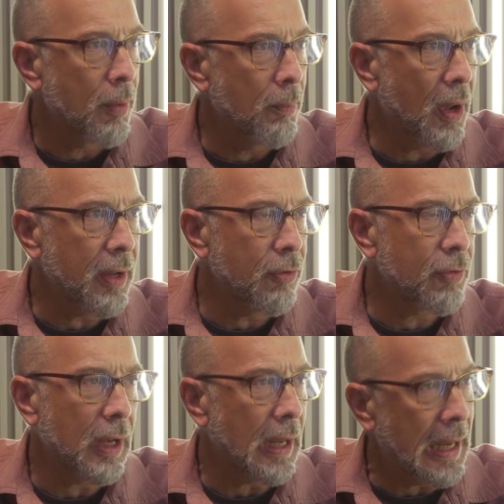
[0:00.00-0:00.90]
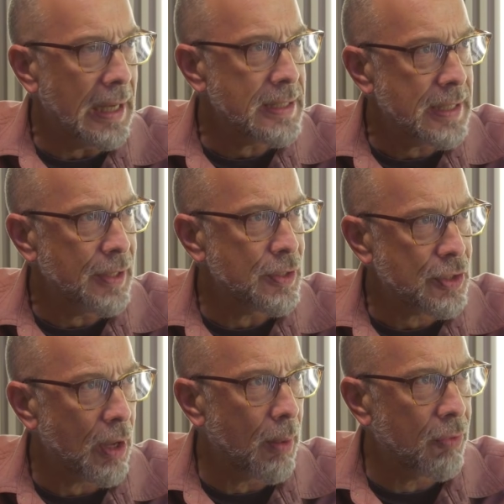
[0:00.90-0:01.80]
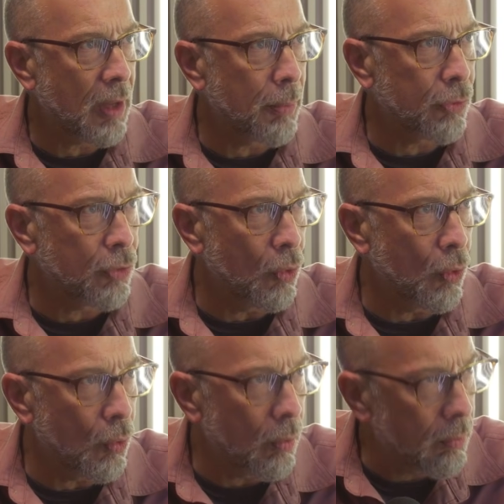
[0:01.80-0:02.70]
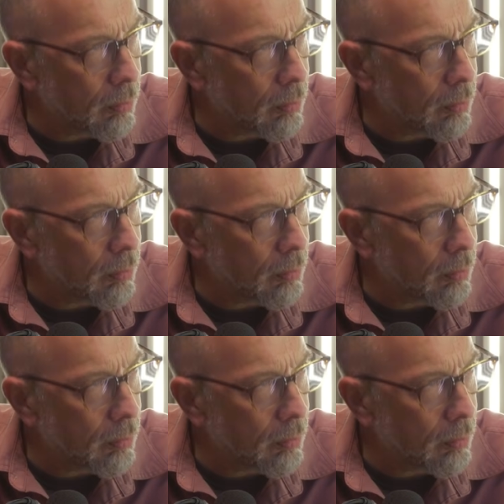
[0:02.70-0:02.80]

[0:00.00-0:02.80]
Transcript: combined, you've got 18 subs able to,